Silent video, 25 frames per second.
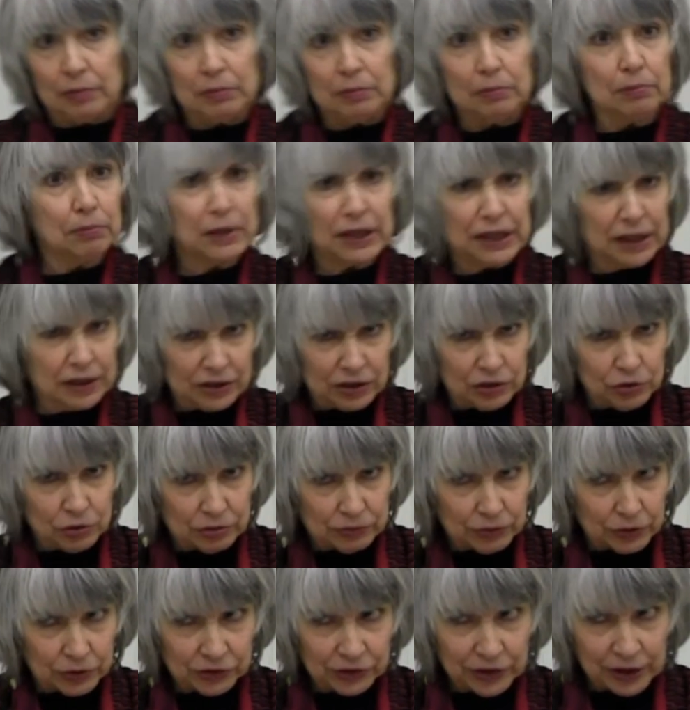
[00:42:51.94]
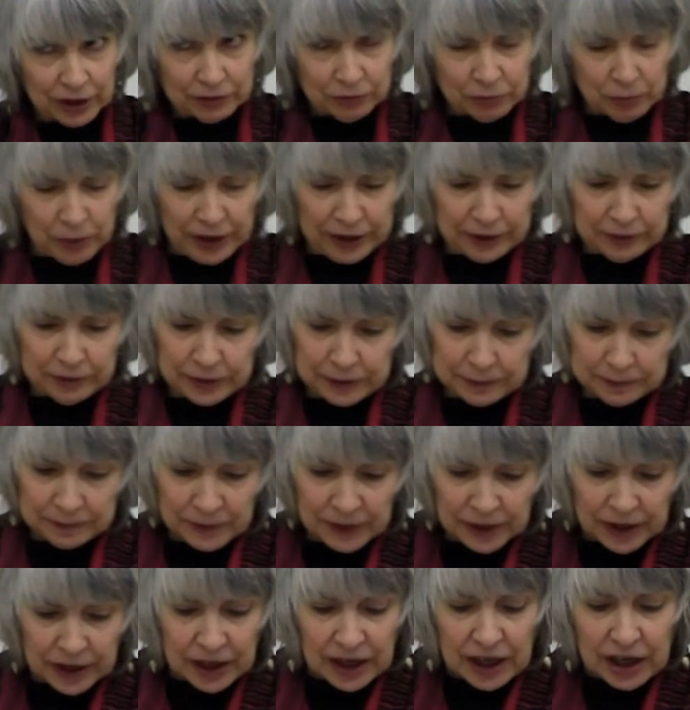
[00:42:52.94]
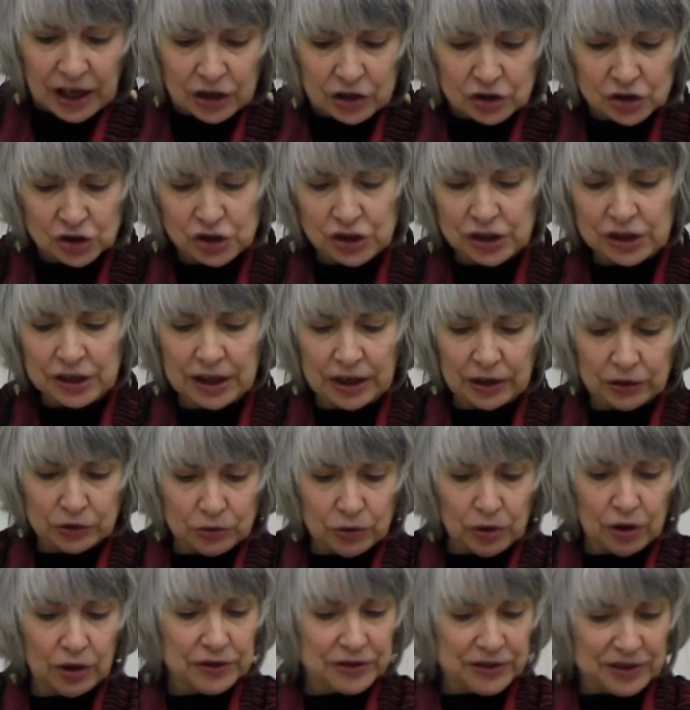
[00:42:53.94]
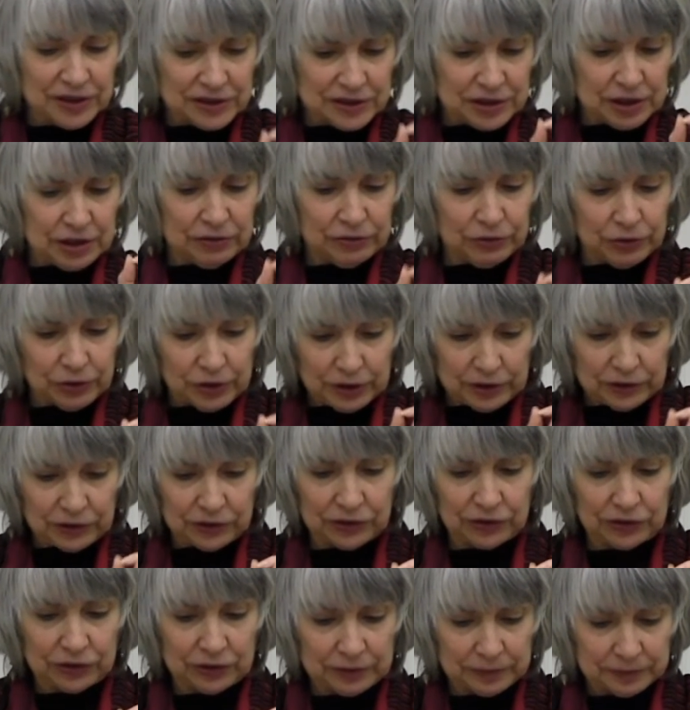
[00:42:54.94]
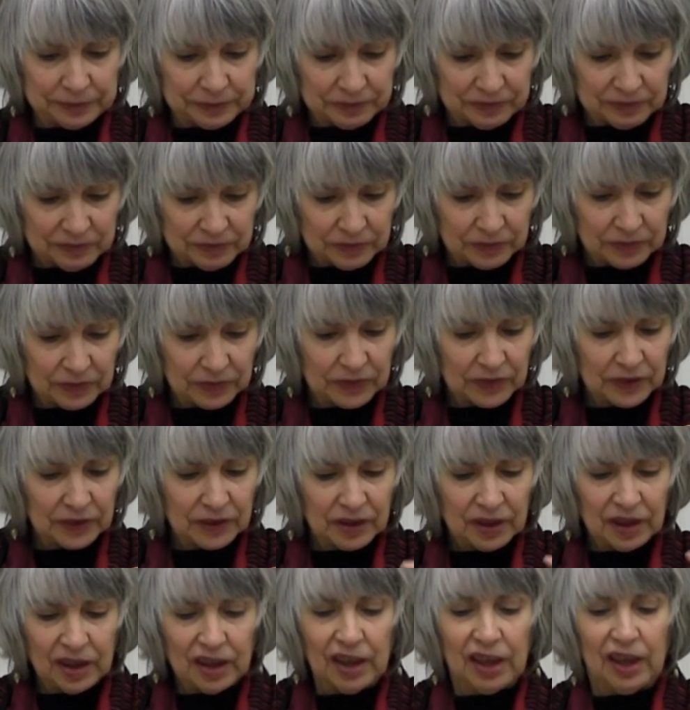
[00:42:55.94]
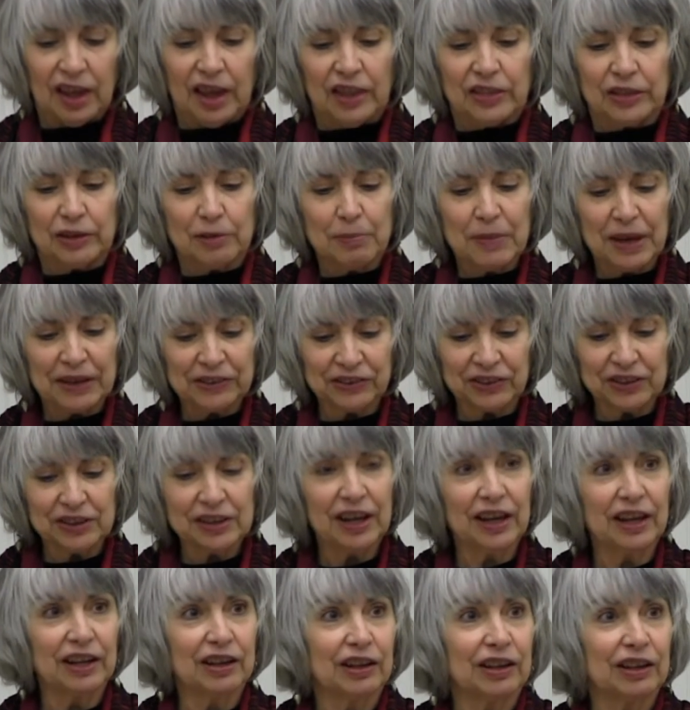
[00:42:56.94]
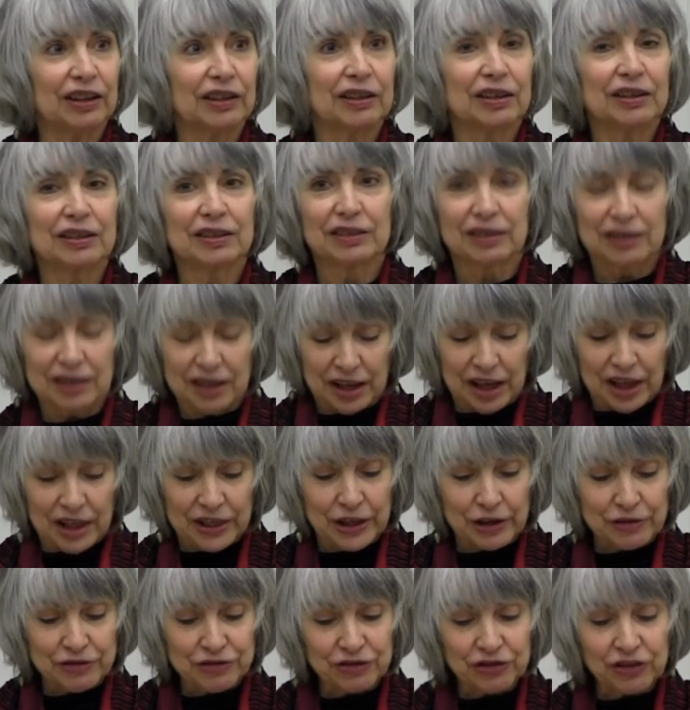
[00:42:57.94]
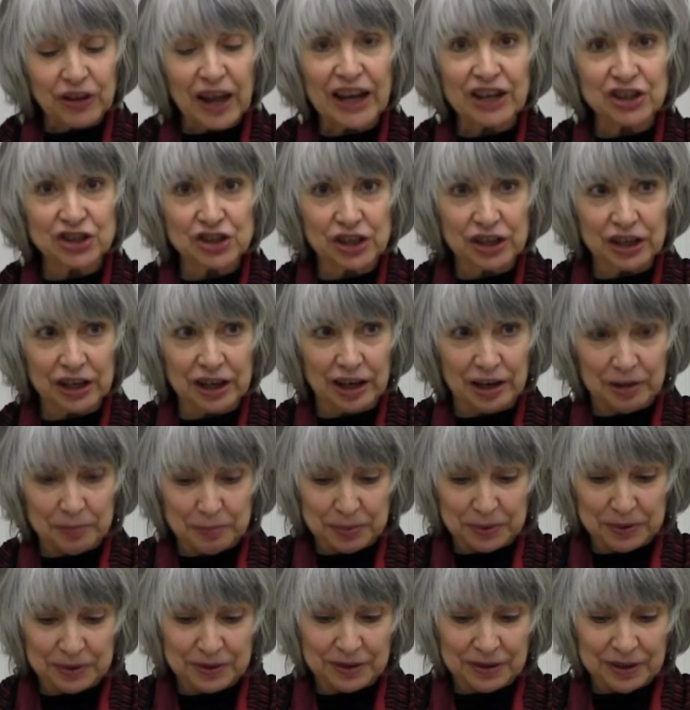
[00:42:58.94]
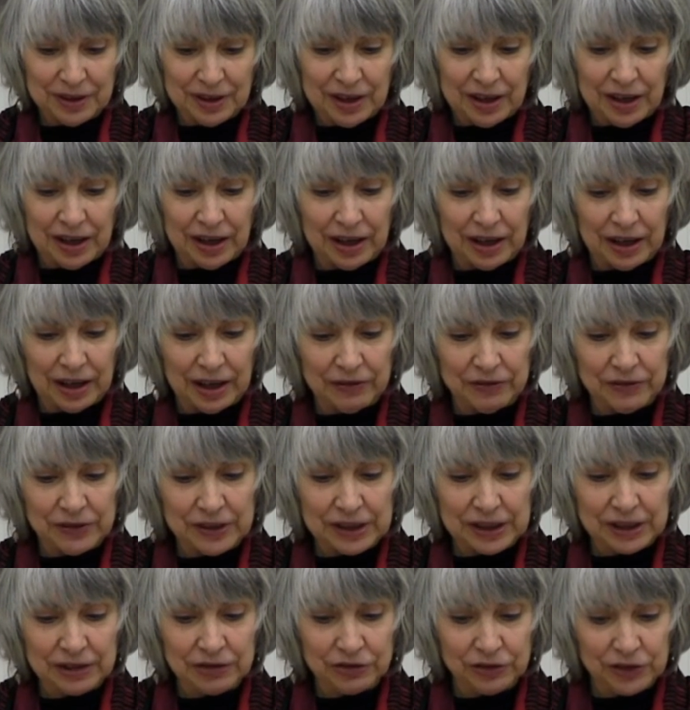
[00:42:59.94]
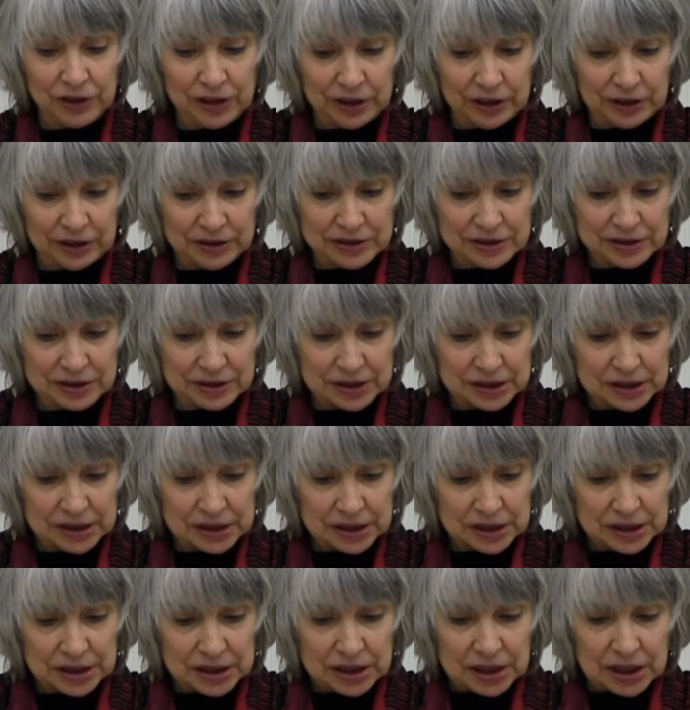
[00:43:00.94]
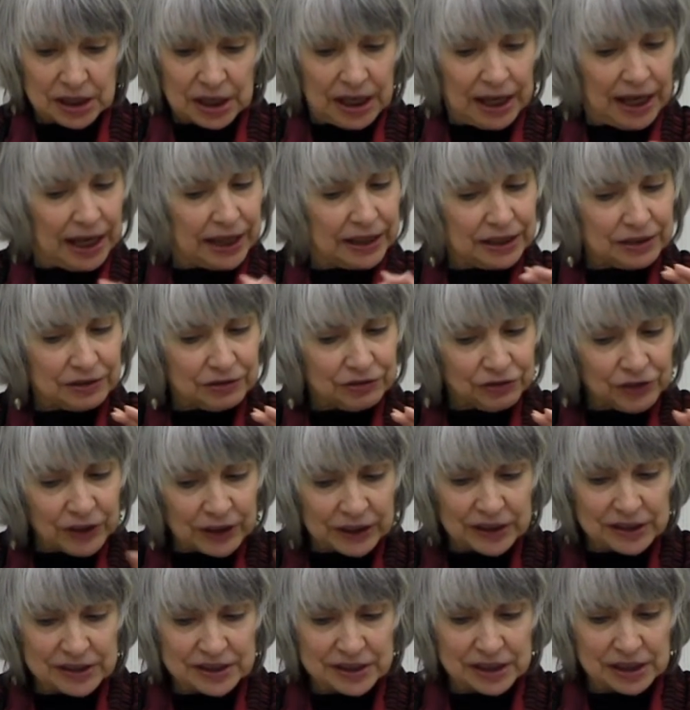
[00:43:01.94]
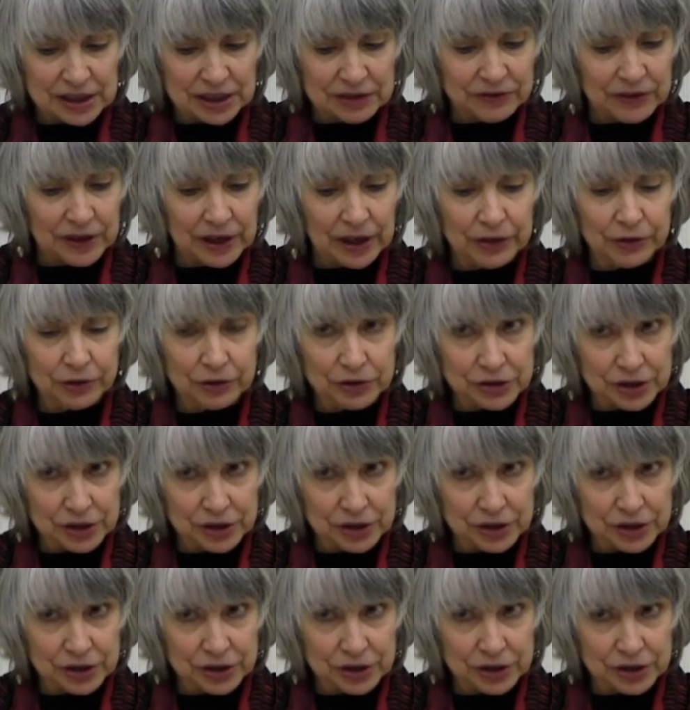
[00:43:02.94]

meeting the universe halfway. She now draws this inference. The messianic, the flashing up of the infinite, an infinity of other